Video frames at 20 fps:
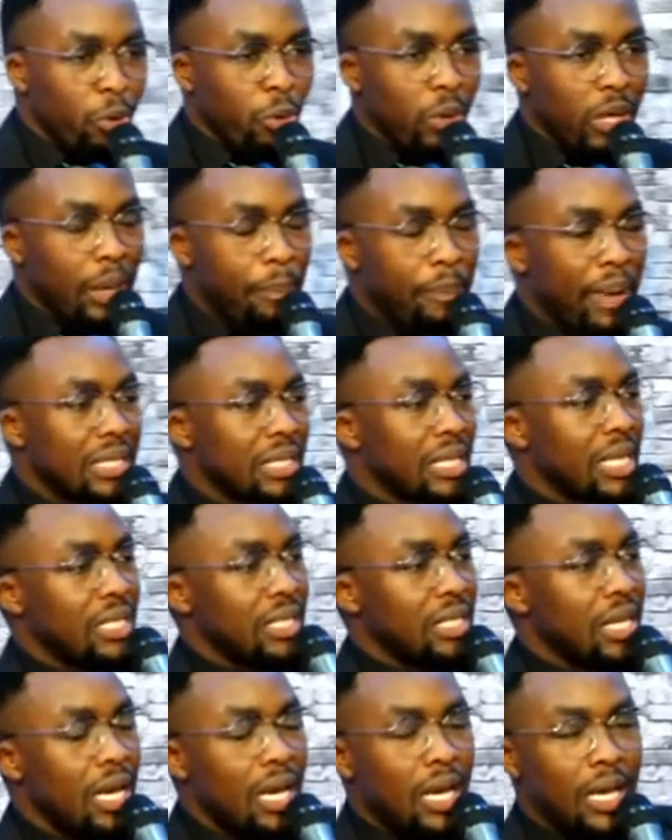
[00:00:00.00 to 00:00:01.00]
with the pastors
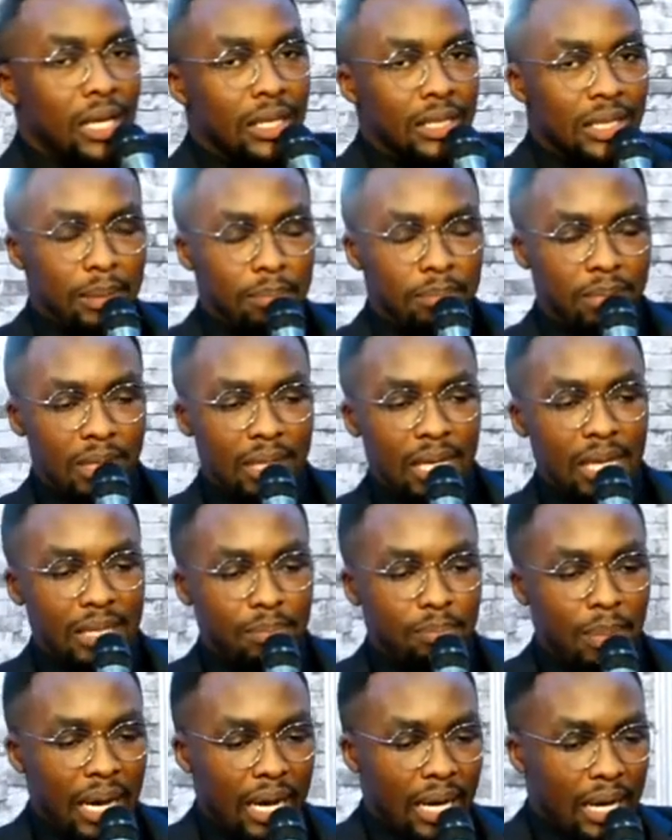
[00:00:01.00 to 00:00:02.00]
eh, some years
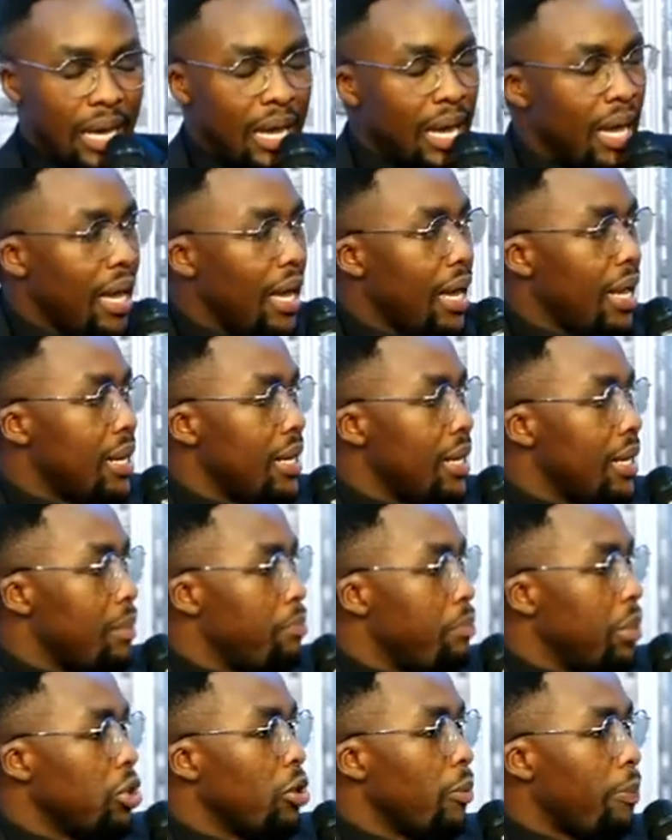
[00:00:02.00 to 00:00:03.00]
back, and
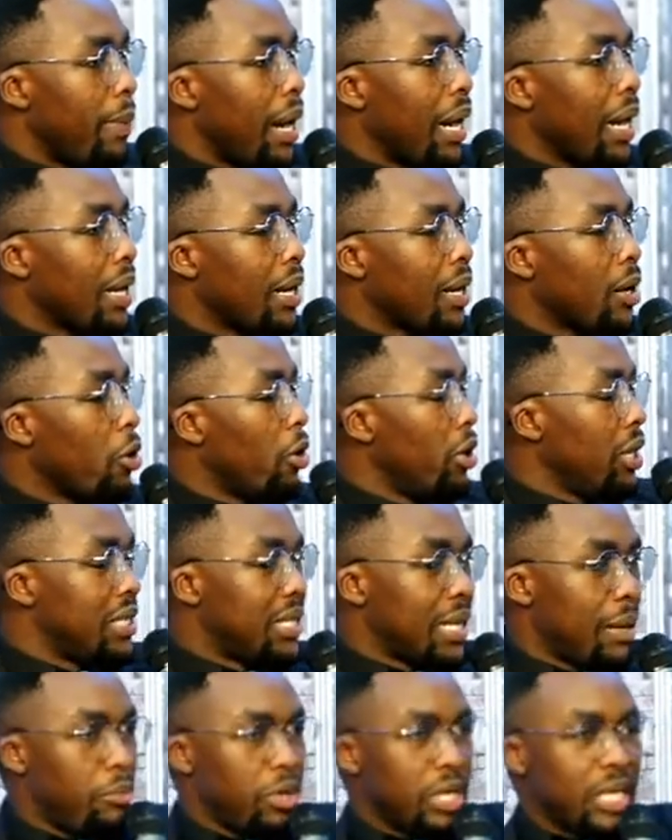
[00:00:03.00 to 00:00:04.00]
Bishop Mark called
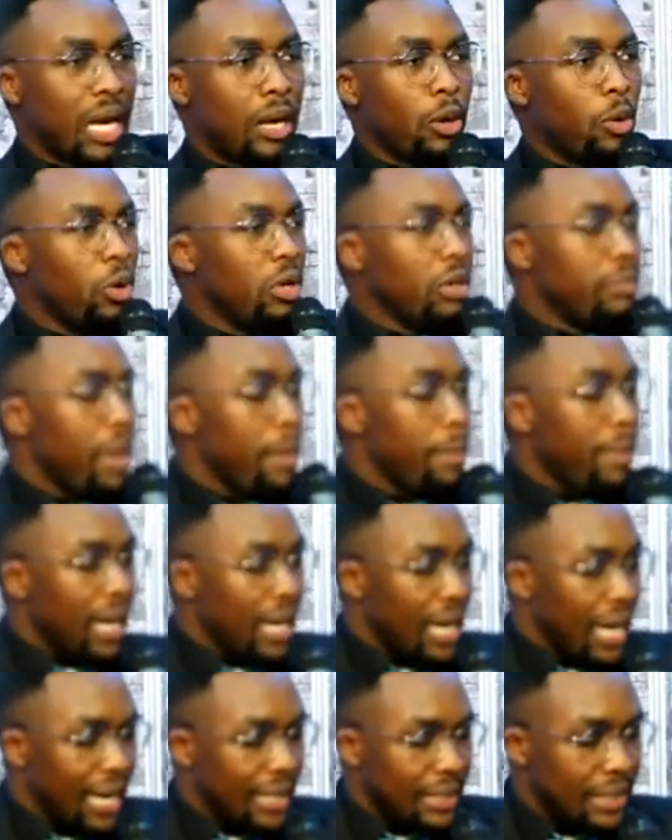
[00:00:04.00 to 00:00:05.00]
somebody, an old member, and
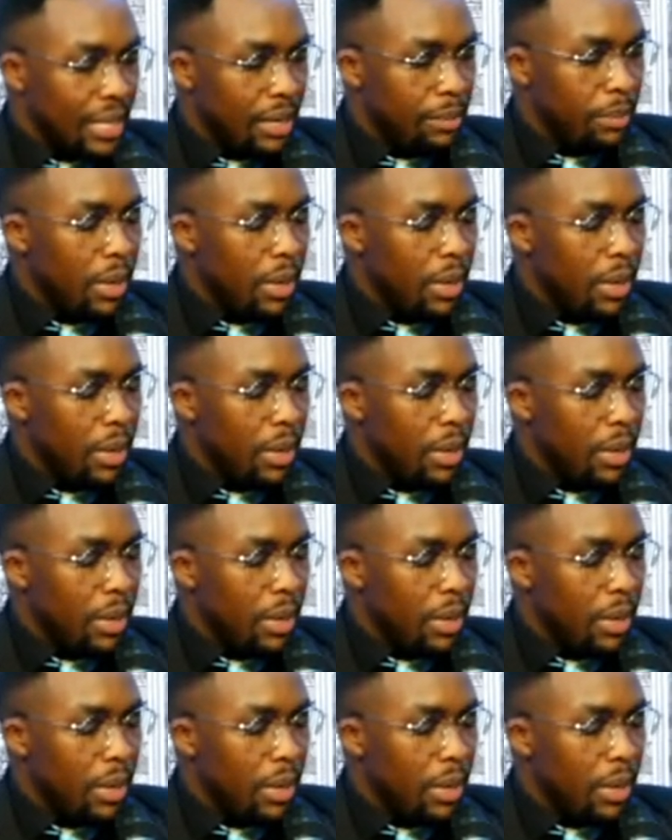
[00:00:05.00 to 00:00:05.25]
asked him,